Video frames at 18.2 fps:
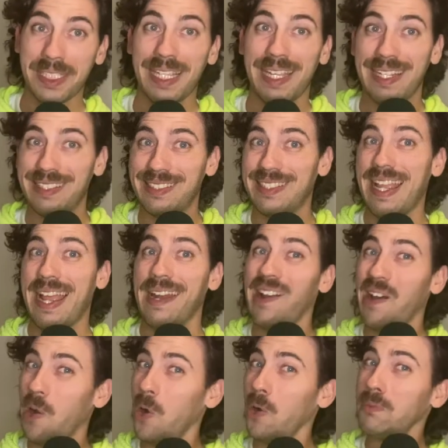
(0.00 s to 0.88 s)
it's that
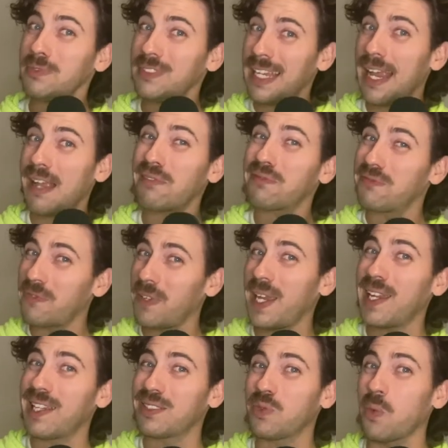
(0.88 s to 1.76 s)
hometown
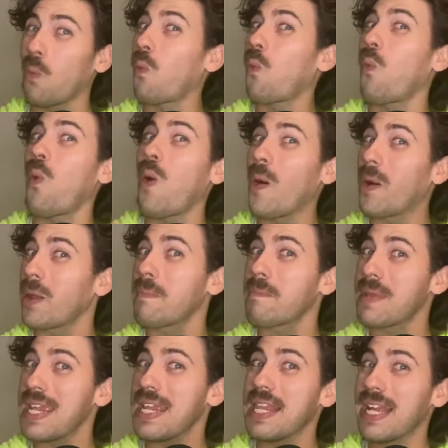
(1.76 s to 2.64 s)
fans want to
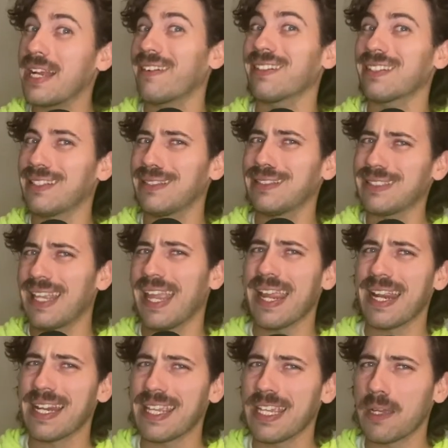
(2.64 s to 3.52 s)
be there at the
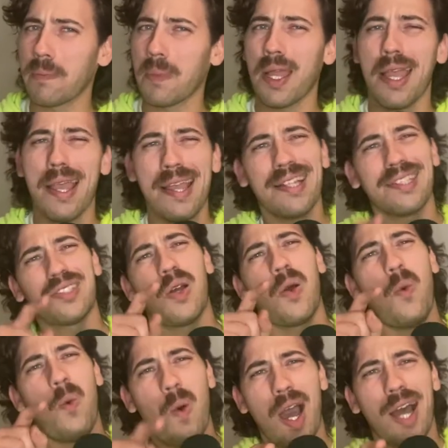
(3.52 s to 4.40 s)
stadium
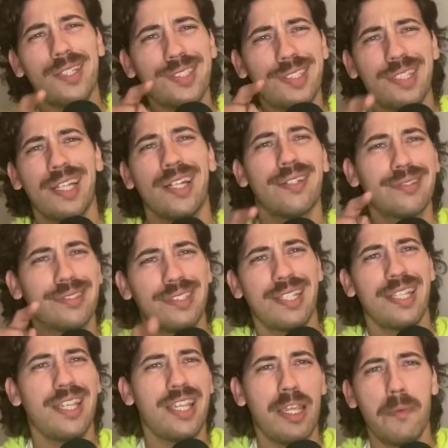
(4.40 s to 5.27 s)
to watch their
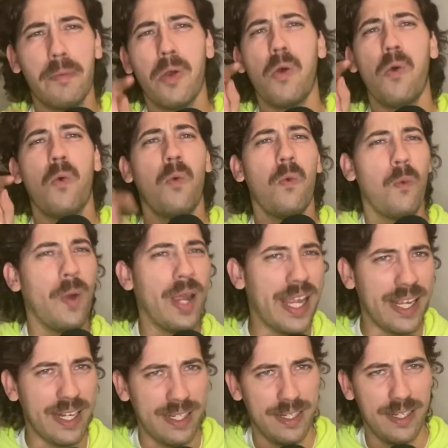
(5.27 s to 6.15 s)
team
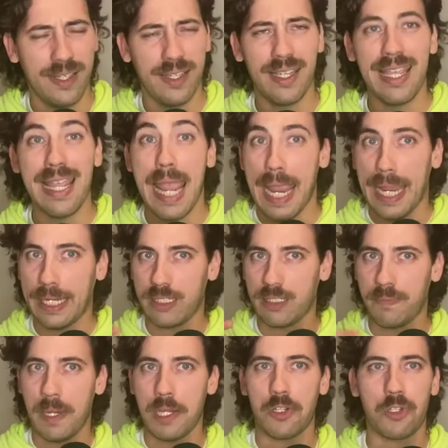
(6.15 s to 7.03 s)
win,
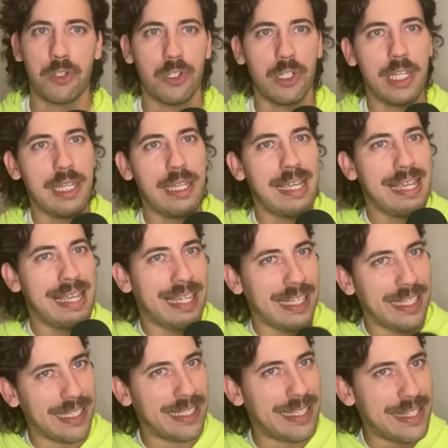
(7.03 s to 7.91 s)
especially
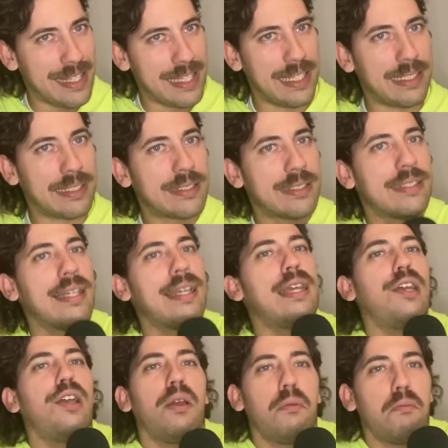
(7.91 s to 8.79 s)
in this
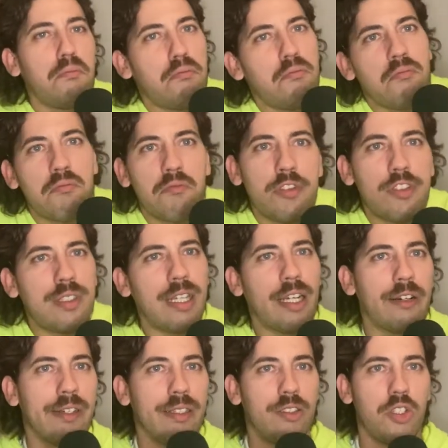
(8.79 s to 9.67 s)

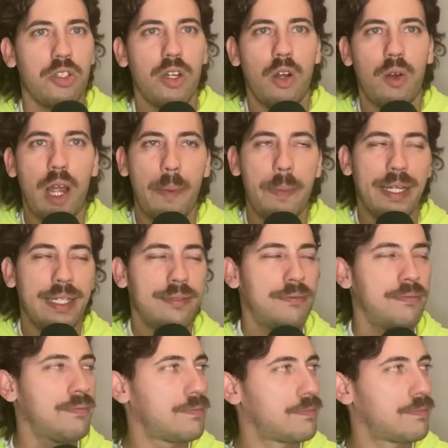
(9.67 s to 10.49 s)
series. You know, I mean,